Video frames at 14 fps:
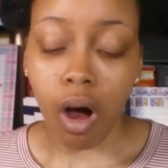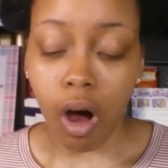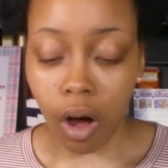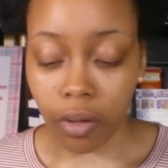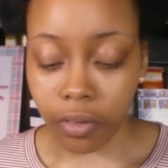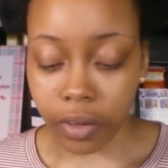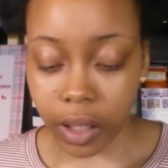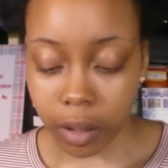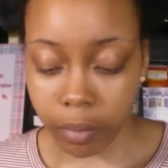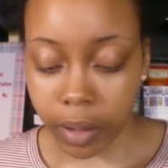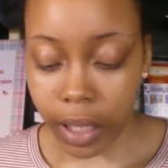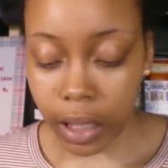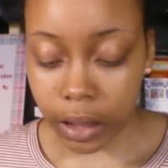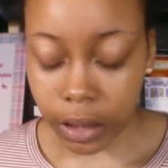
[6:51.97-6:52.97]
Author Kim
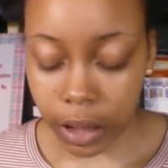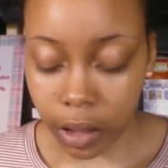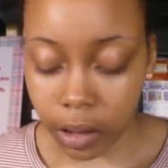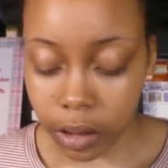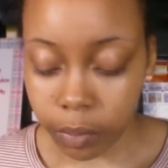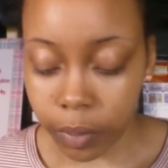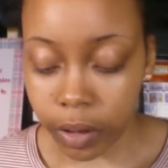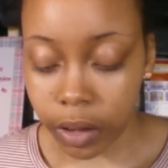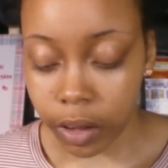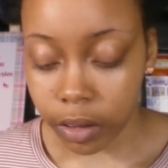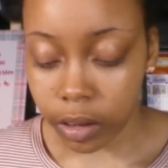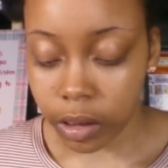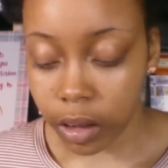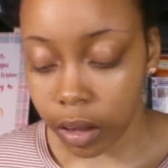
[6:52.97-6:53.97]
Cash Tate spent
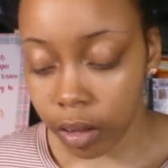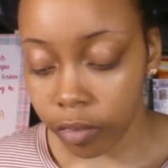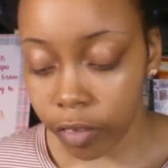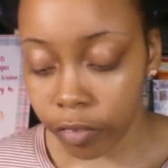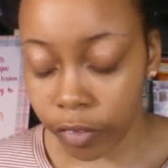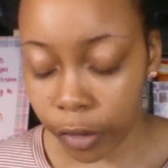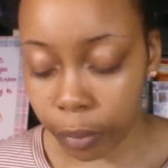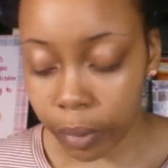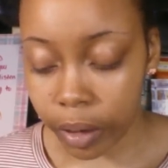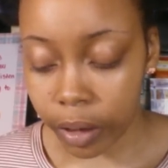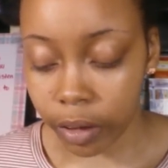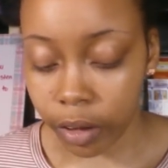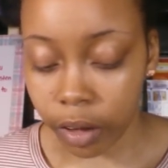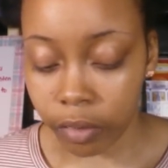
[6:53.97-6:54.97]
years seeking fulfillment
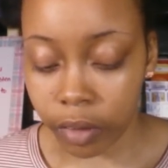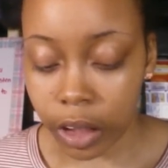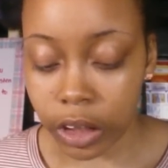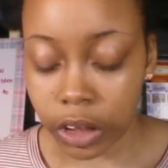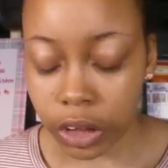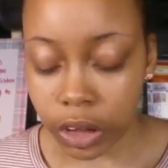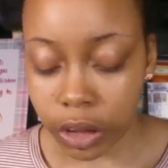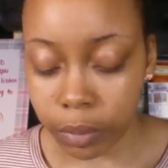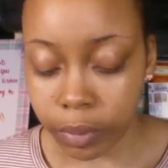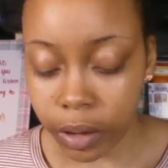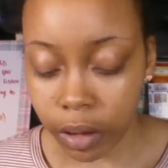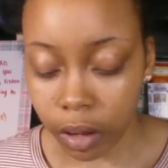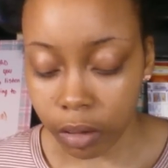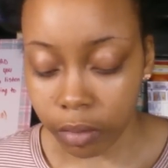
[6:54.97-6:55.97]
in her relationships
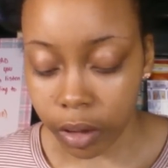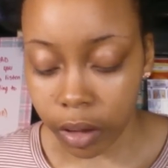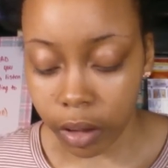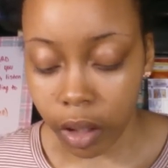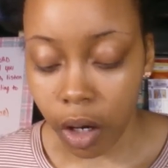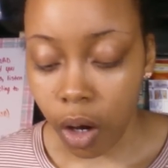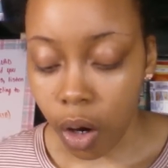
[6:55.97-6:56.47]
and career,